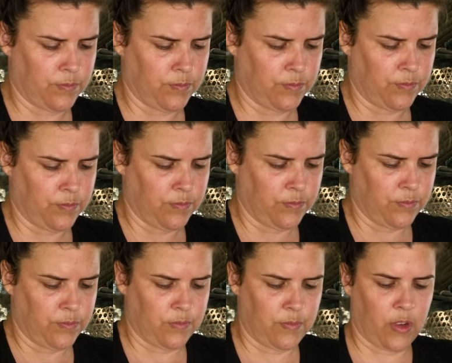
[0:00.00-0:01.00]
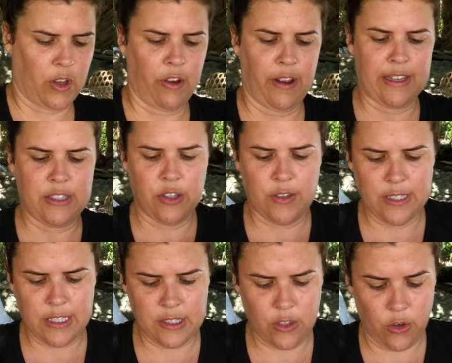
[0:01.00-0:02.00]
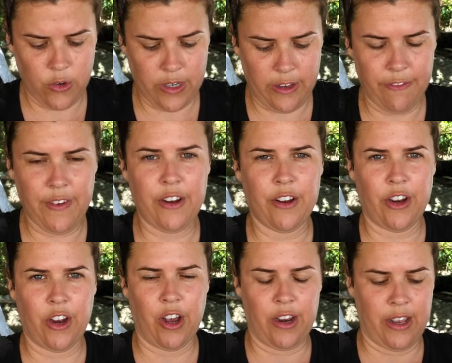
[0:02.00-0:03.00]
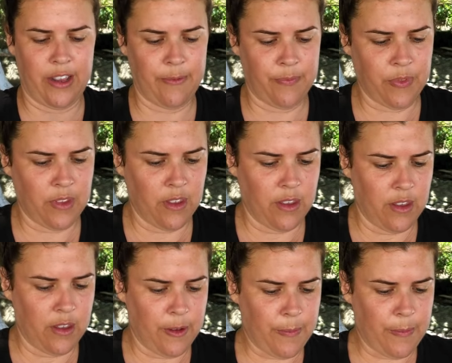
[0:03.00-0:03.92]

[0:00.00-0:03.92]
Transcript: Just a little bit. All right, so this is coconut vinegar on it. Mm-hmm.